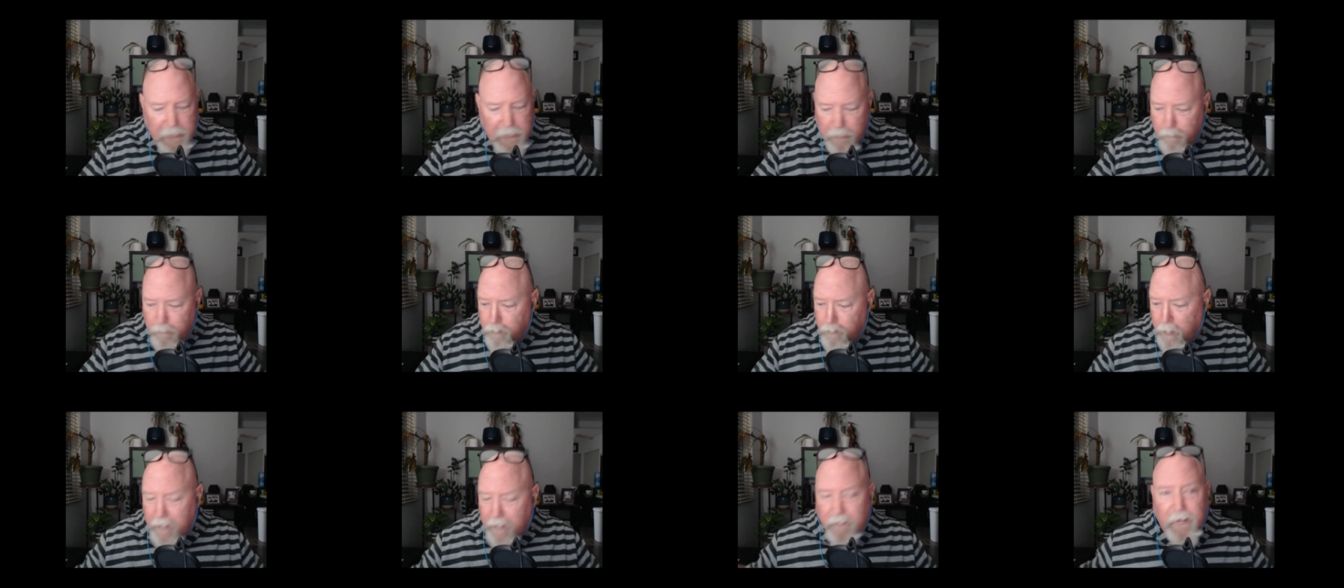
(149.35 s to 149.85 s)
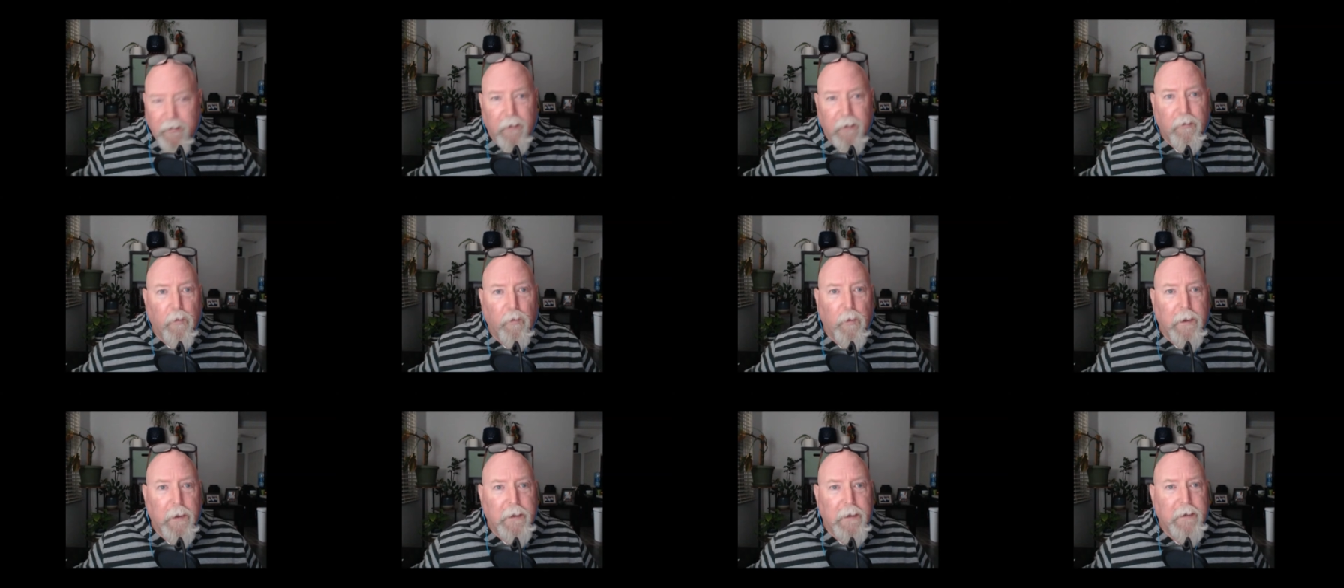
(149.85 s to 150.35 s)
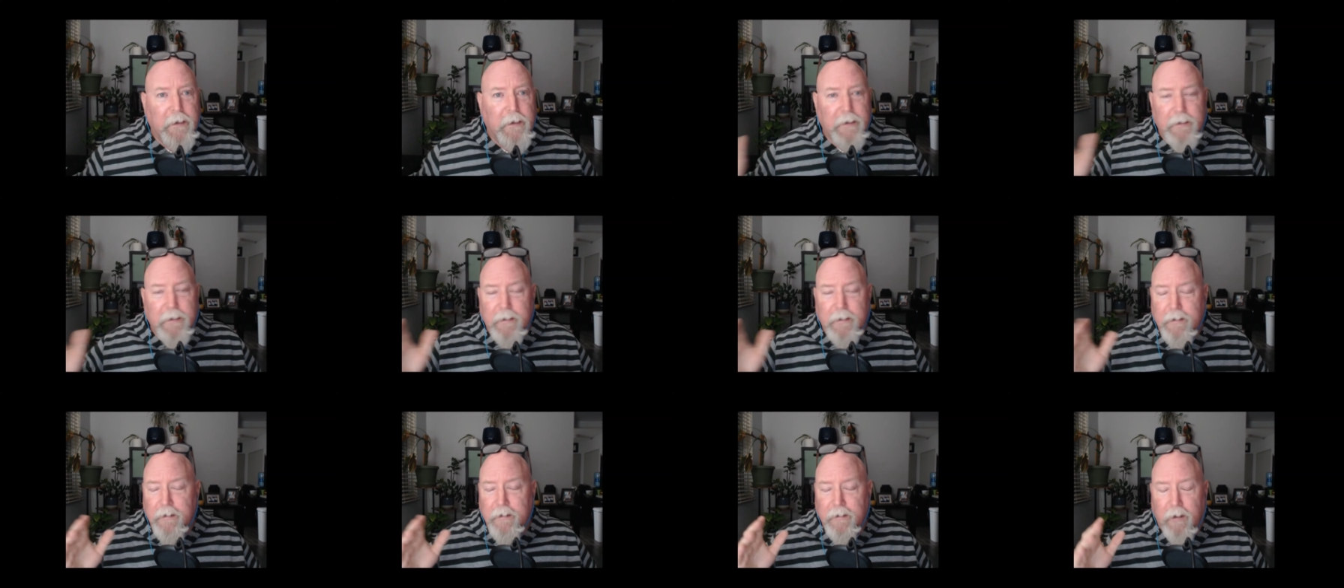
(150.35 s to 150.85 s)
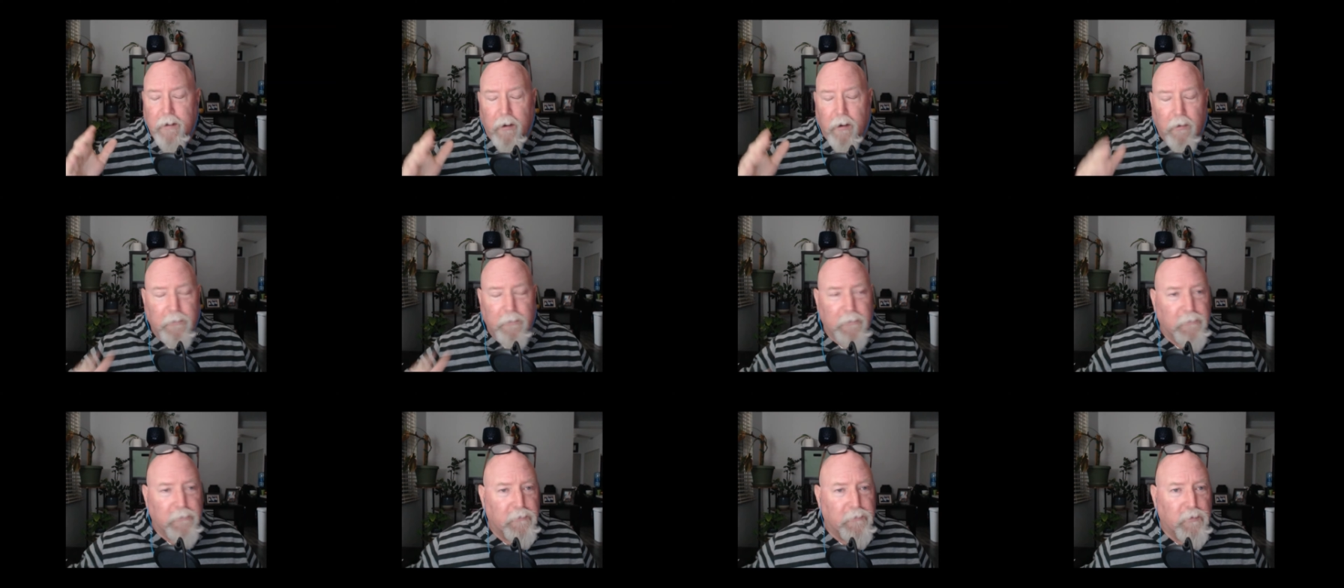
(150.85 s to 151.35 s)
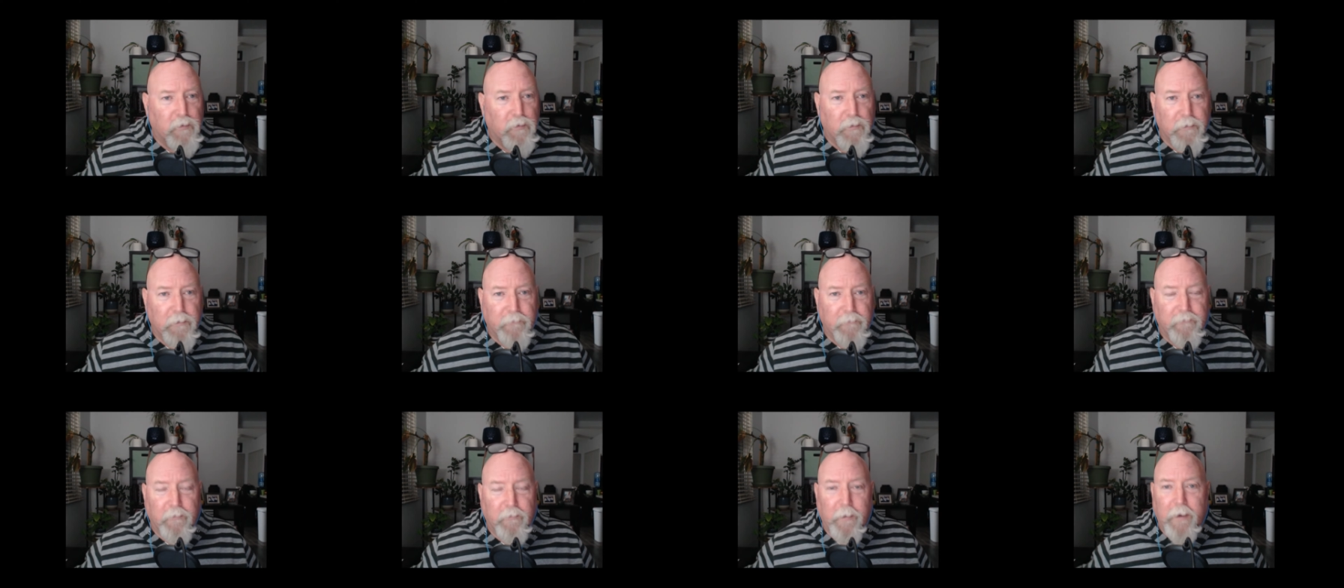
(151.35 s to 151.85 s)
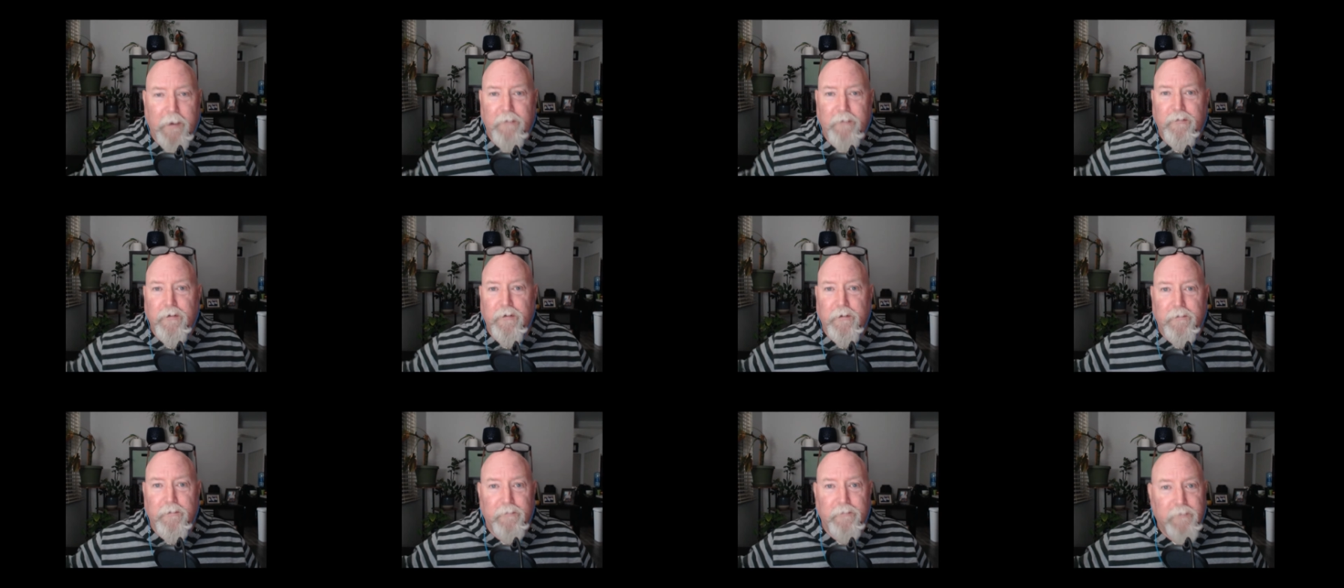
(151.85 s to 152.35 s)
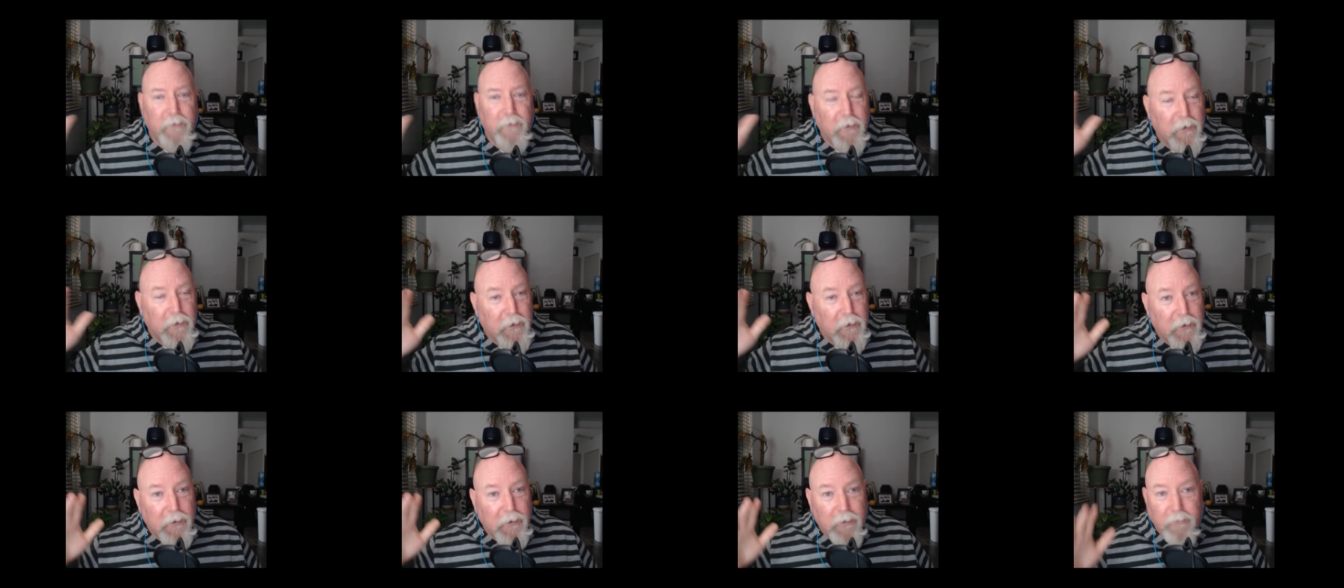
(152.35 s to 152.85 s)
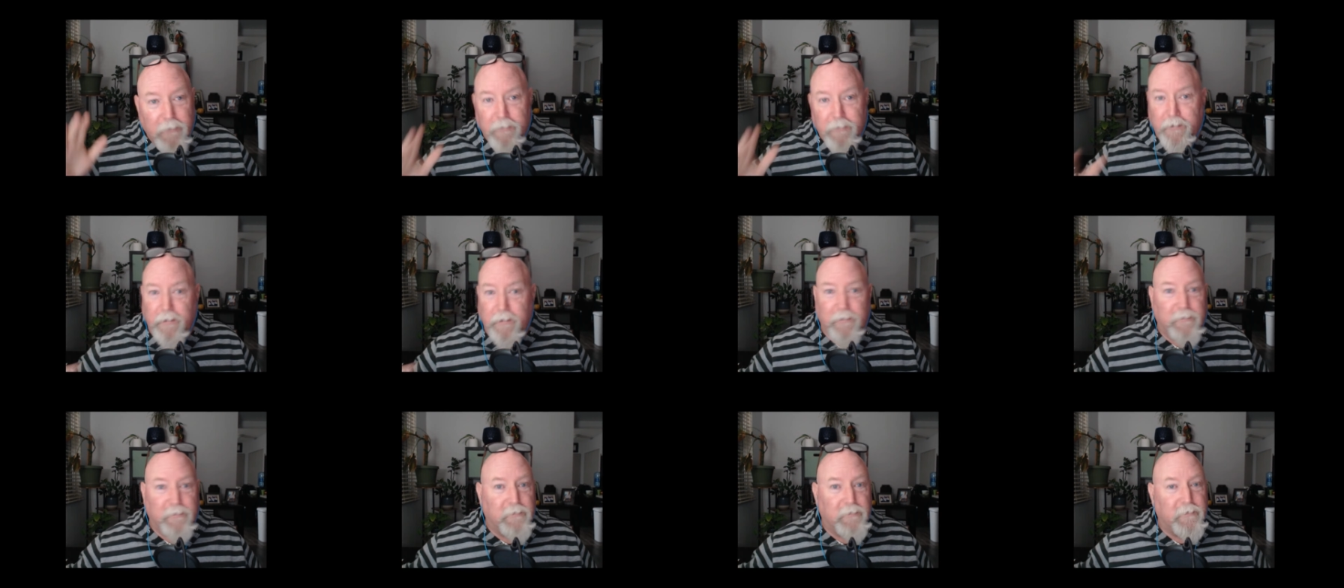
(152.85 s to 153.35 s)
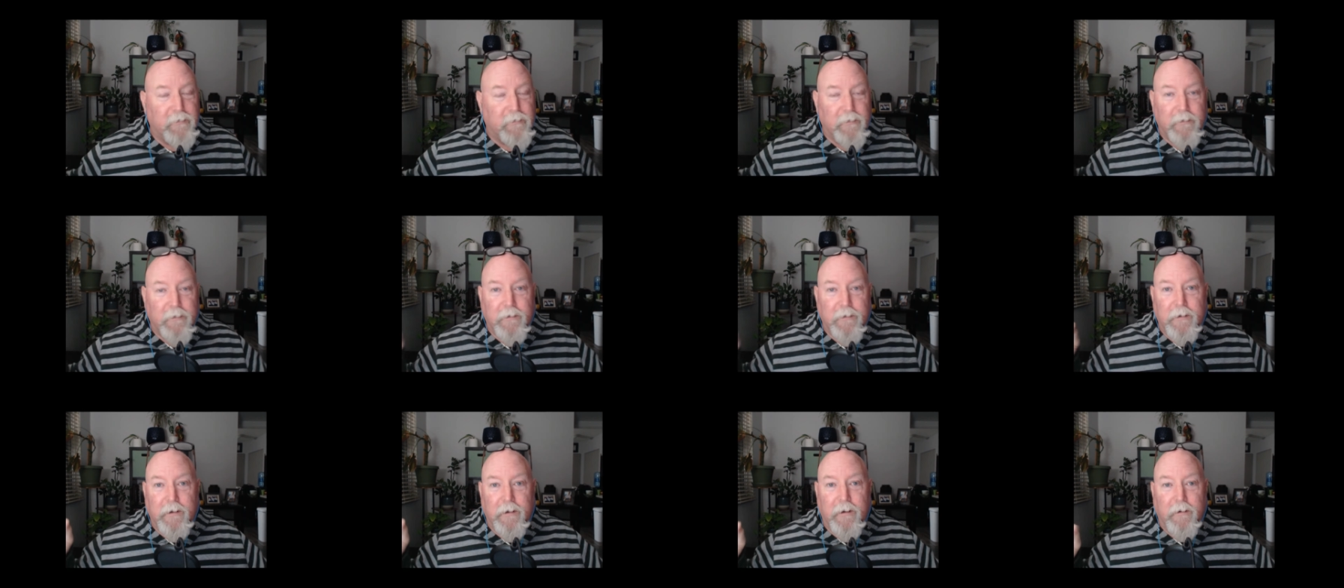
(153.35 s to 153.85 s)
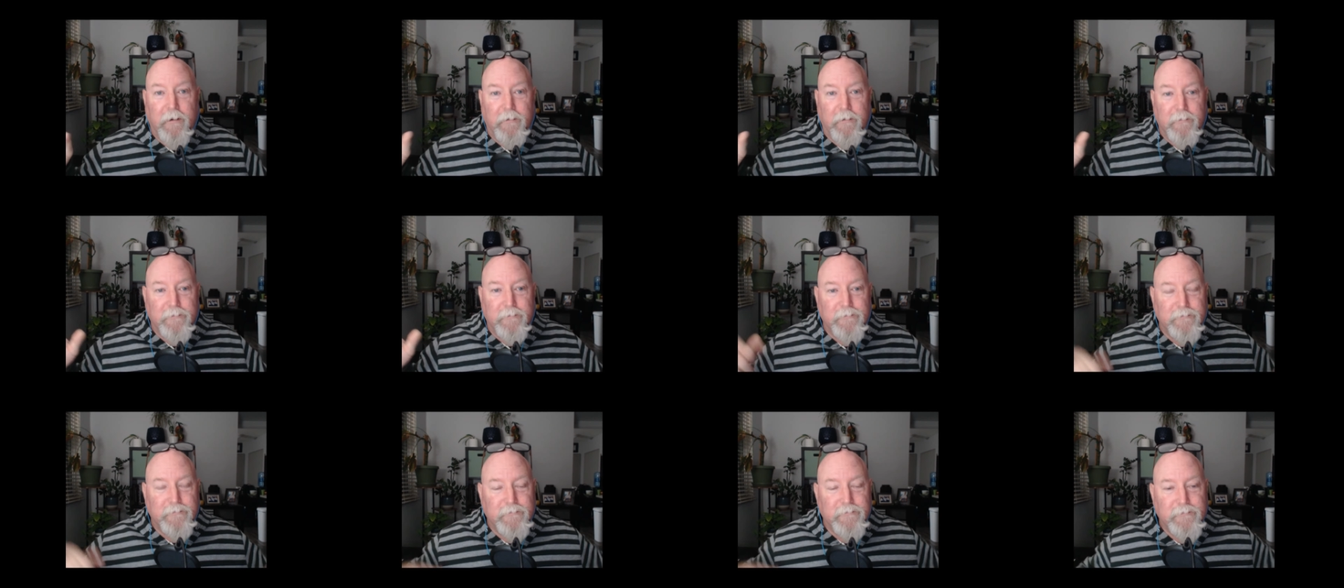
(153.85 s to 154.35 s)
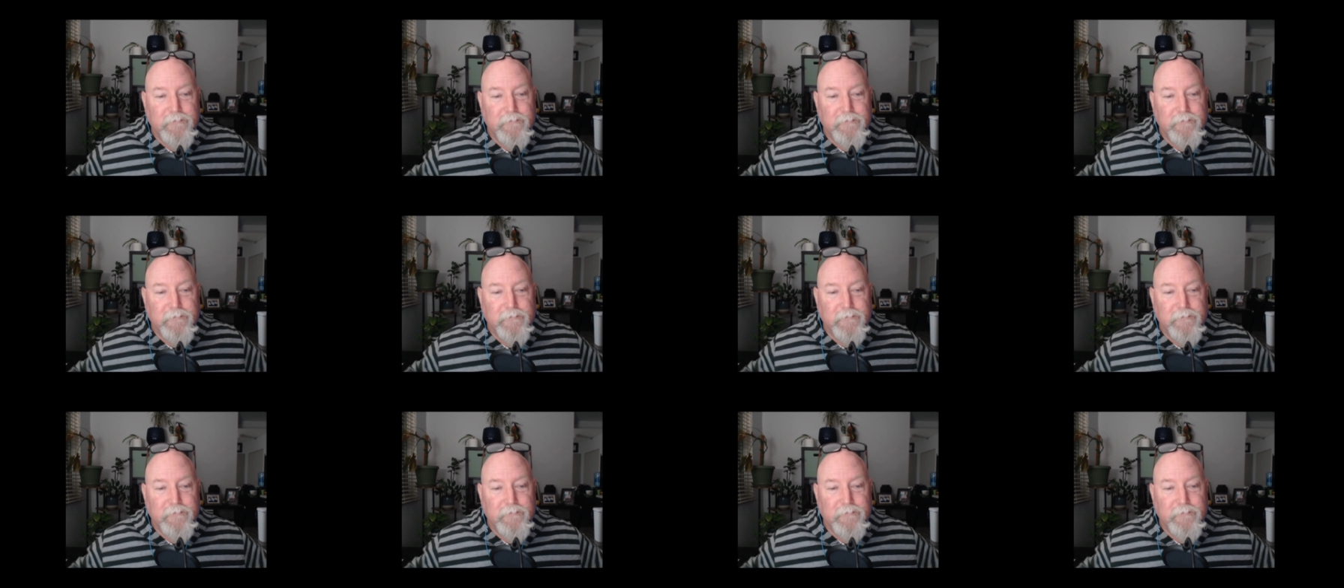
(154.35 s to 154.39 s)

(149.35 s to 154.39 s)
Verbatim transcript: It breaks down the week, all this cool information of this, you know,